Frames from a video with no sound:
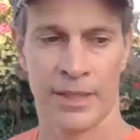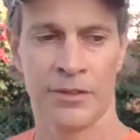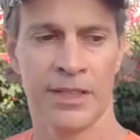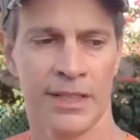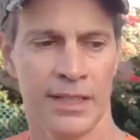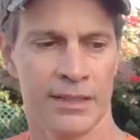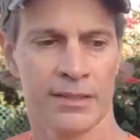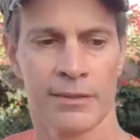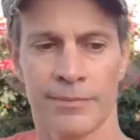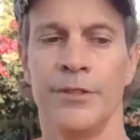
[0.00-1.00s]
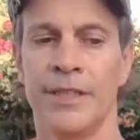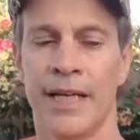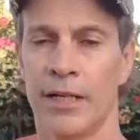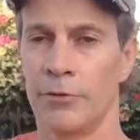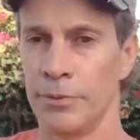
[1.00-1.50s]
Another thing is you
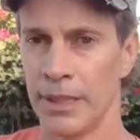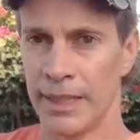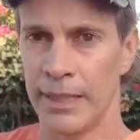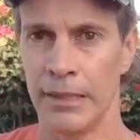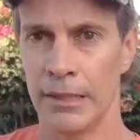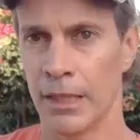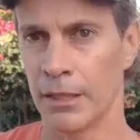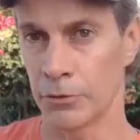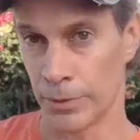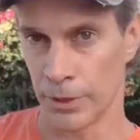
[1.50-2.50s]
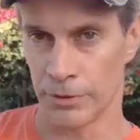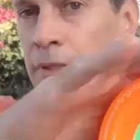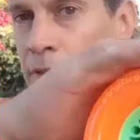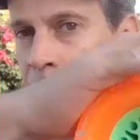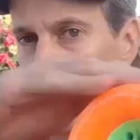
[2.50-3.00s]
get a really long roll.
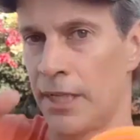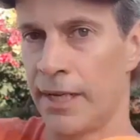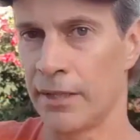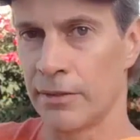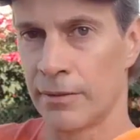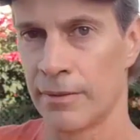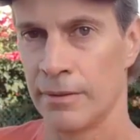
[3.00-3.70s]
Just check it out.